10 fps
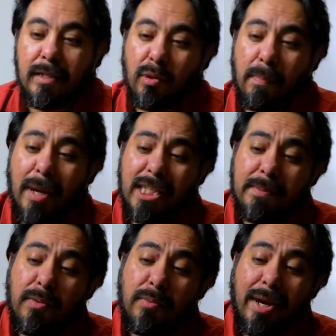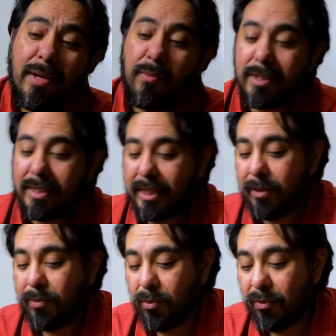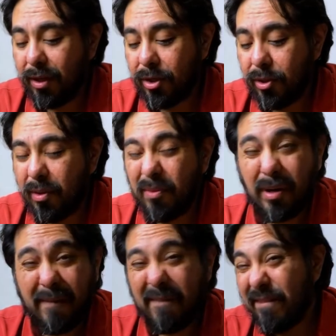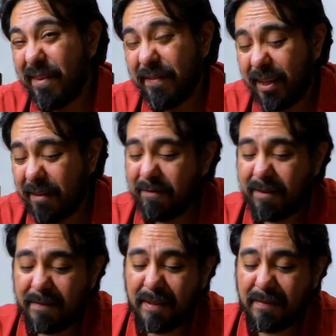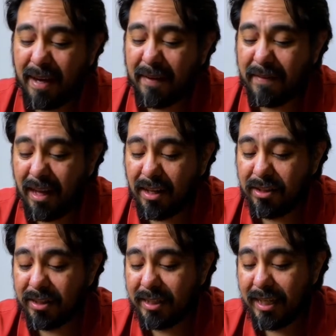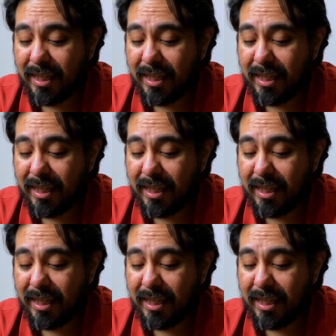So Pikesville Rye Whiskey will run you around $50 to $55,